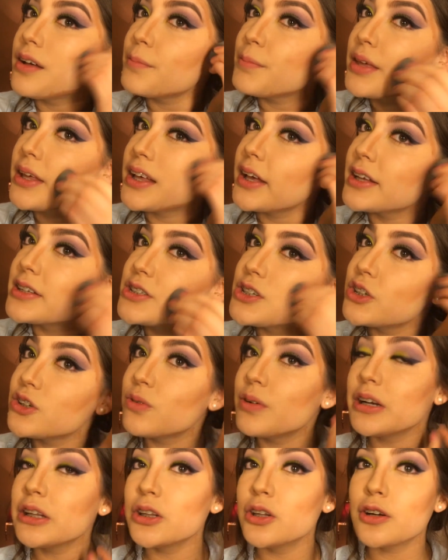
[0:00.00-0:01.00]
because you don't
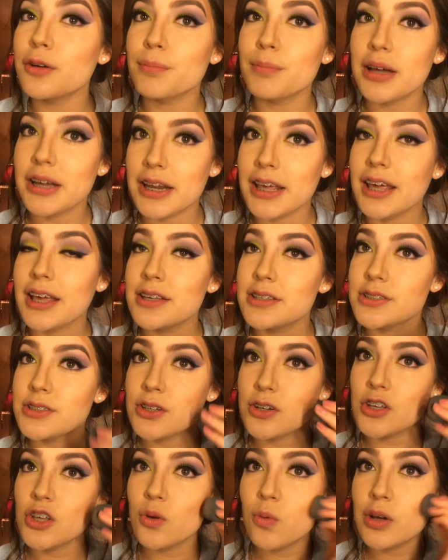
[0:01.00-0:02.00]
want to look muddy.
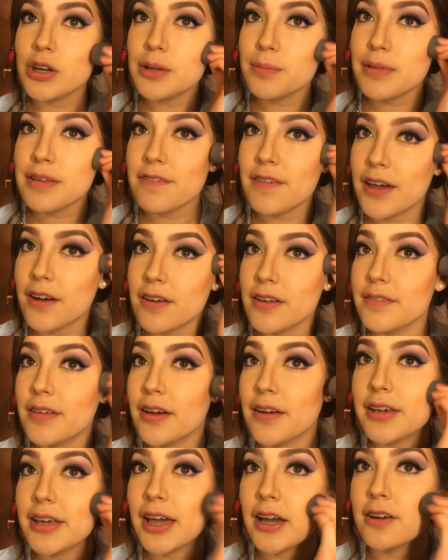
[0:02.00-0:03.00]
So you want to be
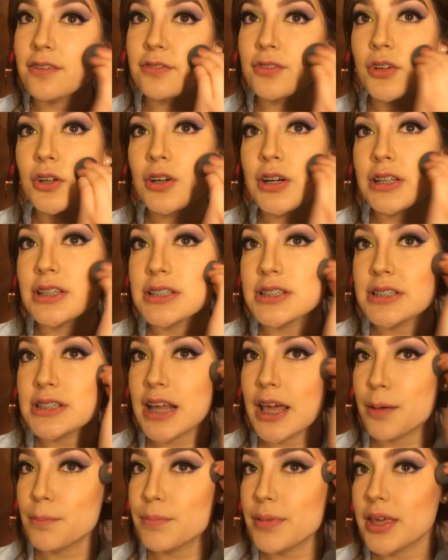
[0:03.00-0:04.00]
very careful and
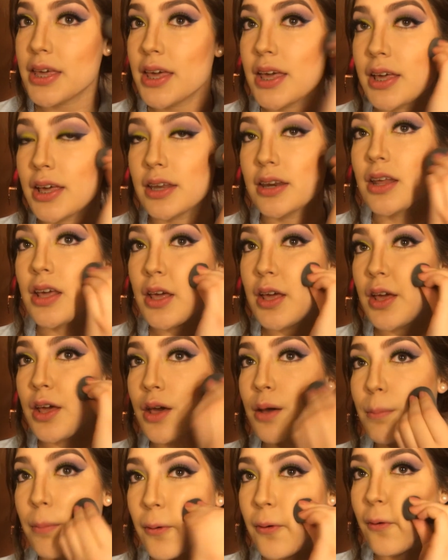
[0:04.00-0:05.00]
stamping and
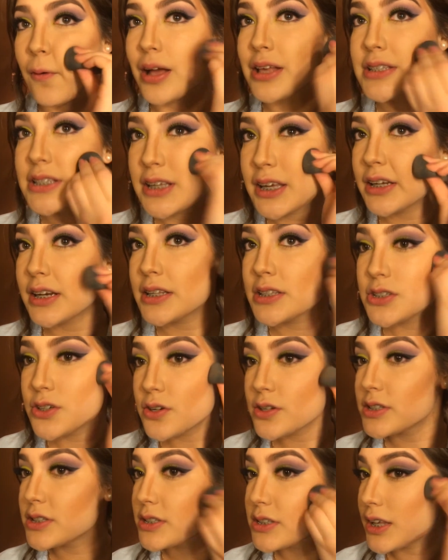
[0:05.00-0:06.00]
pressing it into
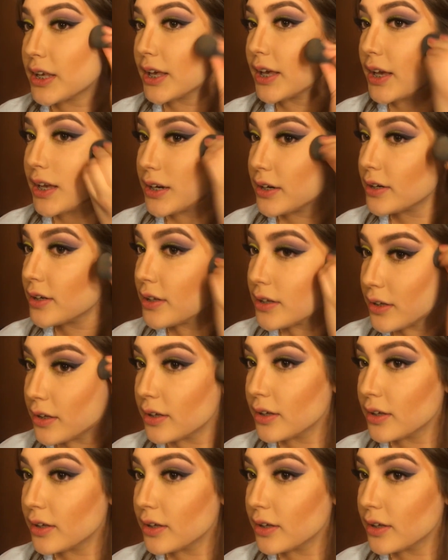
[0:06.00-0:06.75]
your skin.